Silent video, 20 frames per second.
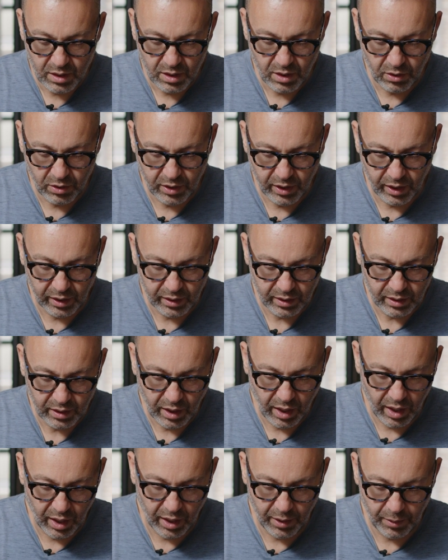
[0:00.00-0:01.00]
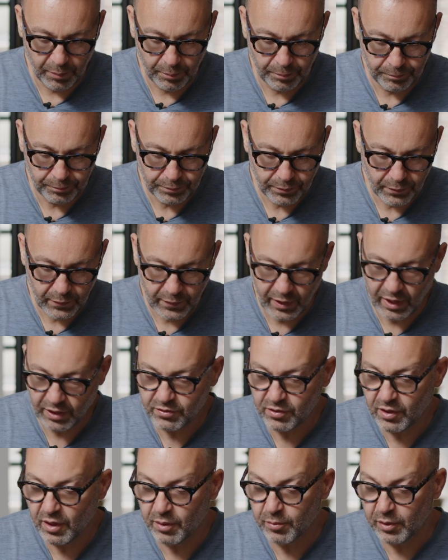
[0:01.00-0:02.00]
Okay, next
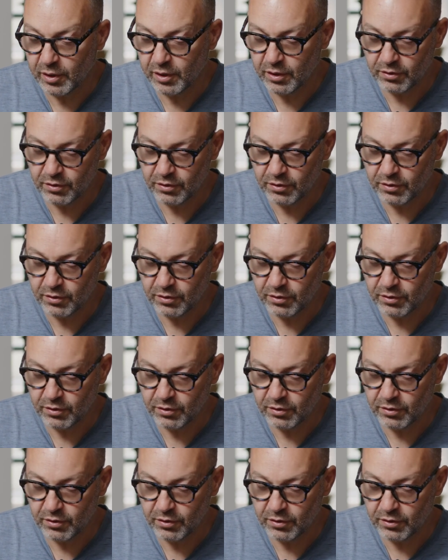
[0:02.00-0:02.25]
thing I'm going to